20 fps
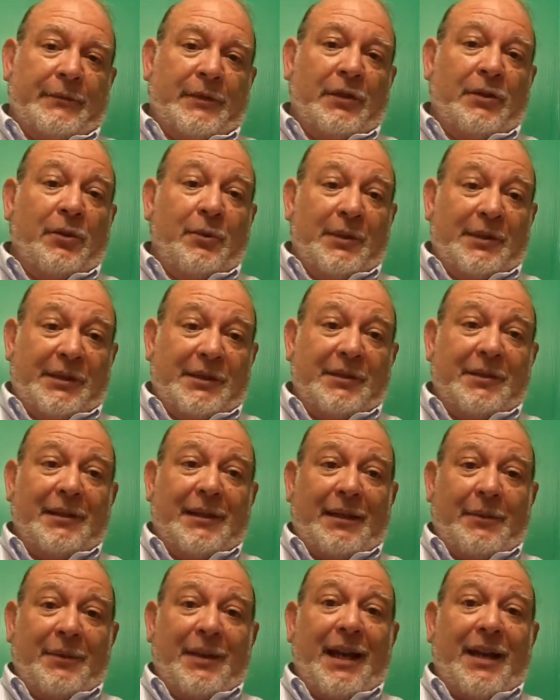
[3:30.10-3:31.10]
although
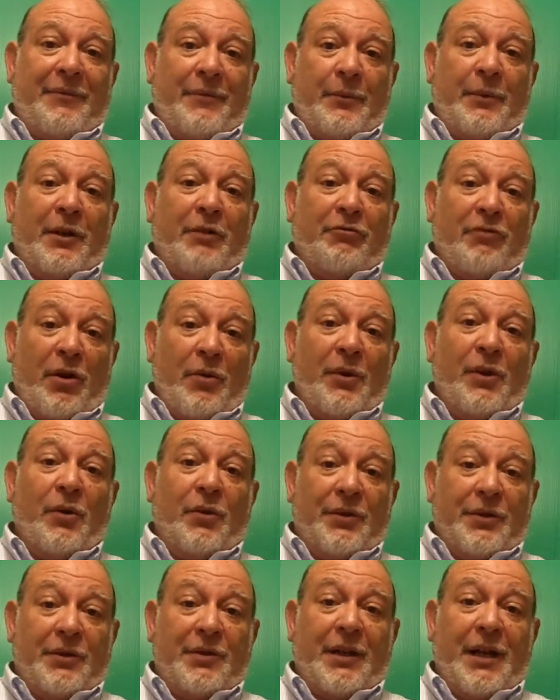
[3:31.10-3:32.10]
we're growing
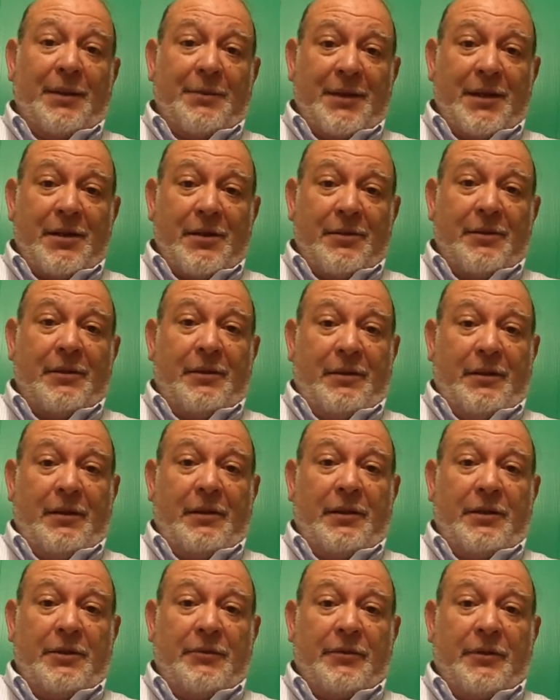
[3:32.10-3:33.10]
all the time here
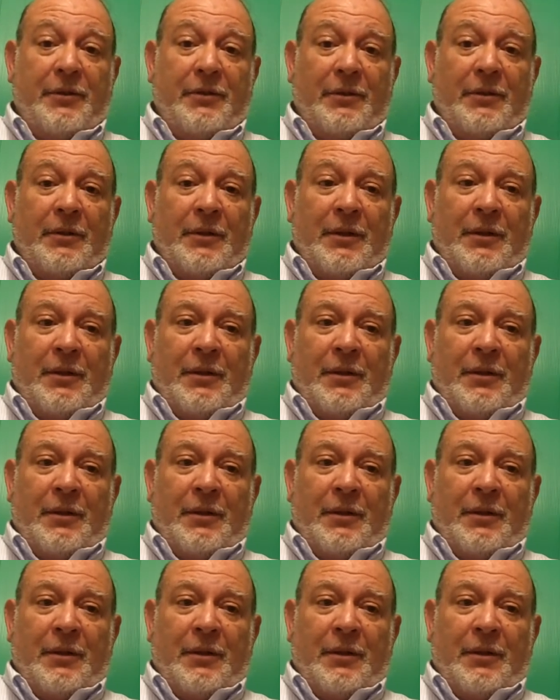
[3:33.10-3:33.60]
in Israel.